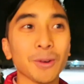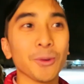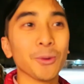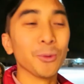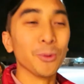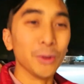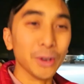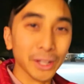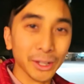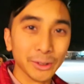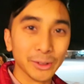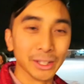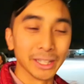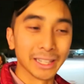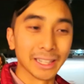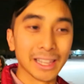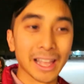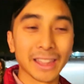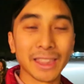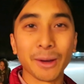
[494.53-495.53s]
Really,
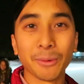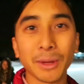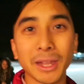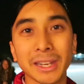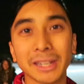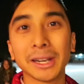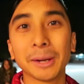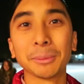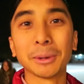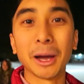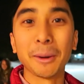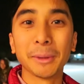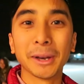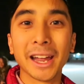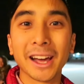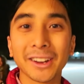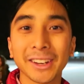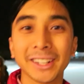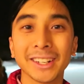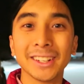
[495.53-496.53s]
really glad that we ended up
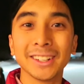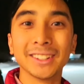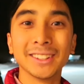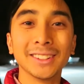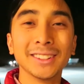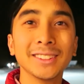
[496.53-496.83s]
coming out here.